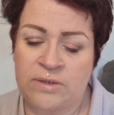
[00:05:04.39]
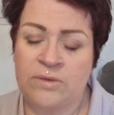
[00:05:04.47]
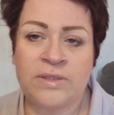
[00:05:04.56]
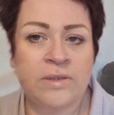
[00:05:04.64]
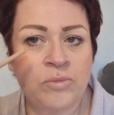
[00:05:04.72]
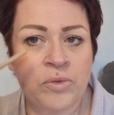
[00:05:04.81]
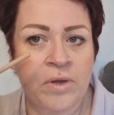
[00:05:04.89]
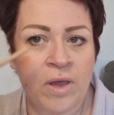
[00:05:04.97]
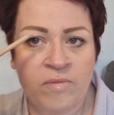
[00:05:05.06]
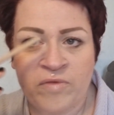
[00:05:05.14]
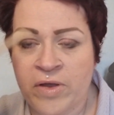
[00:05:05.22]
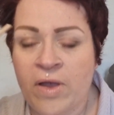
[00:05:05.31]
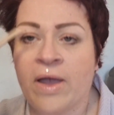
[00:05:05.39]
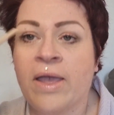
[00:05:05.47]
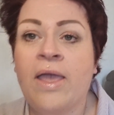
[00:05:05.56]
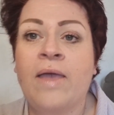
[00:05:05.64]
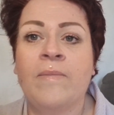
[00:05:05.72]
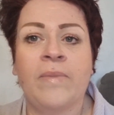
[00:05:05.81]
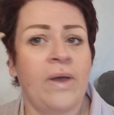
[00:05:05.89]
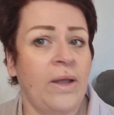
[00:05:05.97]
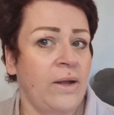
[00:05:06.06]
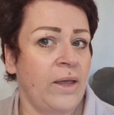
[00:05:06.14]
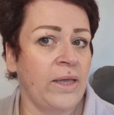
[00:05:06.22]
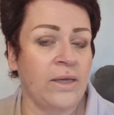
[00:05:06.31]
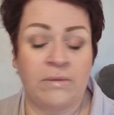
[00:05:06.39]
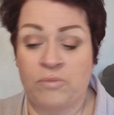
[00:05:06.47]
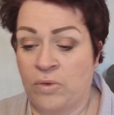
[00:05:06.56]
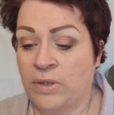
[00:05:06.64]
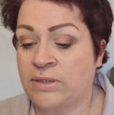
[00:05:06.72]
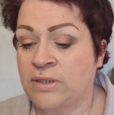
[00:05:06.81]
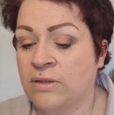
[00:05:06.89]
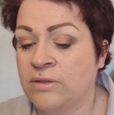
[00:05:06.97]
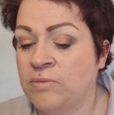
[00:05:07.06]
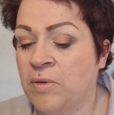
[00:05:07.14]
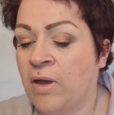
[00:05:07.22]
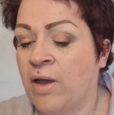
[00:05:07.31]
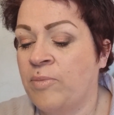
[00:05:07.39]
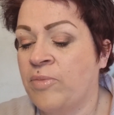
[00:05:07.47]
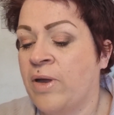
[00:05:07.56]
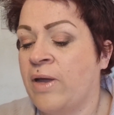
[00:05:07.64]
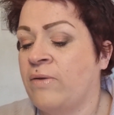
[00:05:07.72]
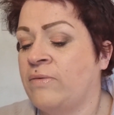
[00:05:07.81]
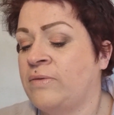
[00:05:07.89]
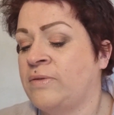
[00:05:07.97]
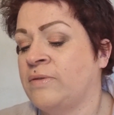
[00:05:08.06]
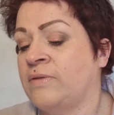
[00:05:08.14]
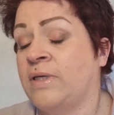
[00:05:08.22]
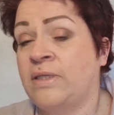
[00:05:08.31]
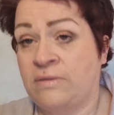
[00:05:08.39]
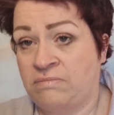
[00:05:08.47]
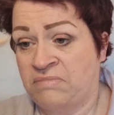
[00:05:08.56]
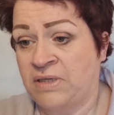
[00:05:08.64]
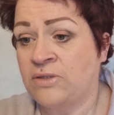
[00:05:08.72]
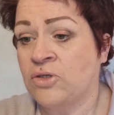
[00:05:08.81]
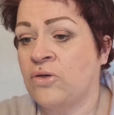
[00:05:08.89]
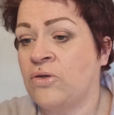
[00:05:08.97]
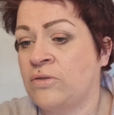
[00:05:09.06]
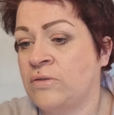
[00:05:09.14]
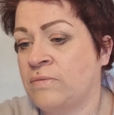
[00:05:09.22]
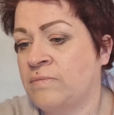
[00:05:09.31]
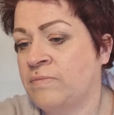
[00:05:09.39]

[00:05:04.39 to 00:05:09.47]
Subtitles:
So I didn't put it up very high. But I like what it's done to my eyebrows. That's good.